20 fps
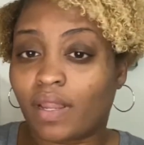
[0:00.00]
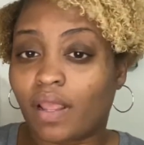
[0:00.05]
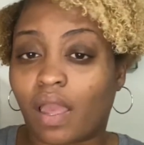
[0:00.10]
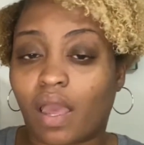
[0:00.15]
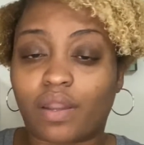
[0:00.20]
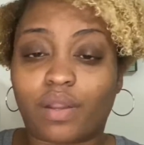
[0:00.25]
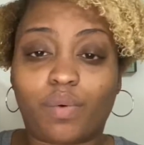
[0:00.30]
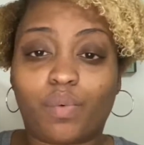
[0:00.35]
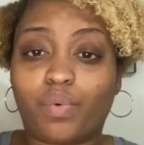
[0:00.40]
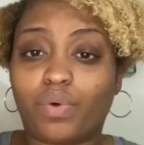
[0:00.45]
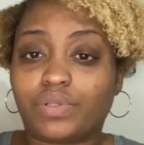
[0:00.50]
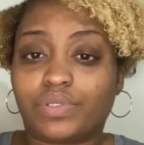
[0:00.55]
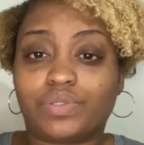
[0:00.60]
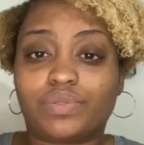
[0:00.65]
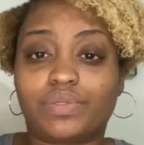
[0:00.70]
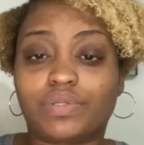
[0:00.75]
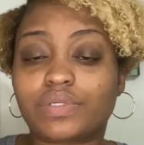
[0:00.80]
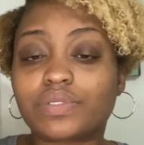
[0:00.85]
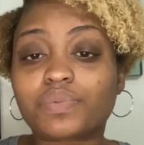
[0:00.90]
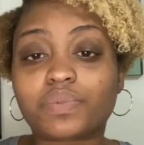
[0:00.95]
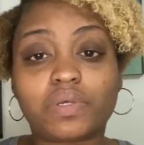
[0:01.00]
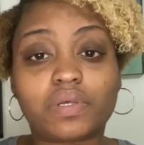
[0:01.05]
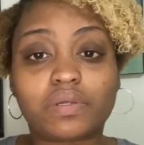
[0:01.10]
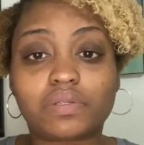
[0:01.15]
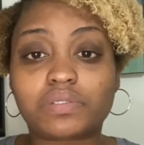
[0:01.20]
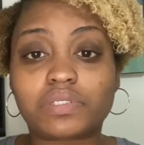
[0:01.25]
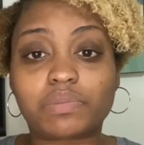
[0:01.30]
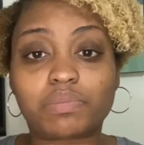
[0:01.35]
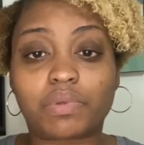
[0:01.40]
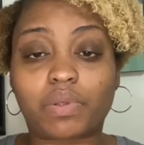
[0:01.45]
i don't want to this week
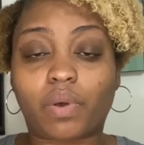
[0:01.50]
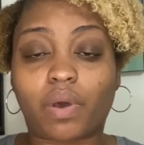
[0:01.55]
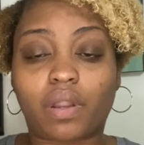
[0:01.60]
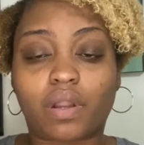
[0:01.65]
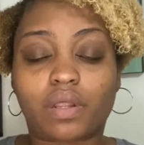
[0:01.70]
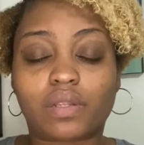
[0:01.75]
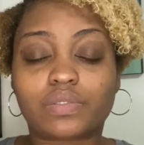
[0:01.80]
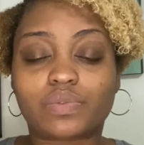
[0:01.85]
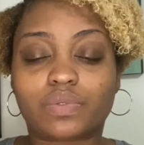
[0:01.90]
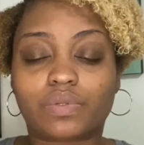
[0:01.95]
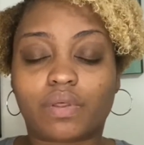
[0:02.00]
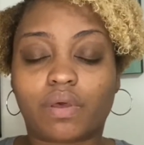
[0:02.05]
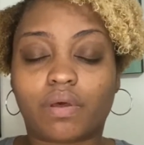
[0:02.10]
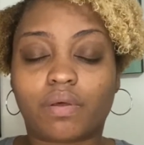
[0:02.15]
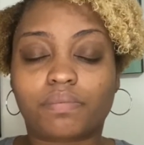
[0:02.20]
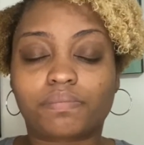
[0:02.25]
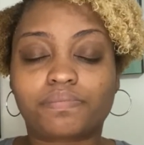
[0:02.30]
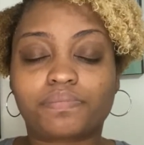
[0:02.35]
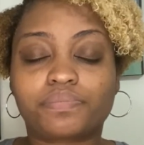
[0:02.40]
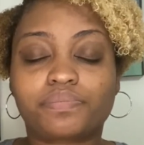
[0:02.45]
to be quite honest with y'all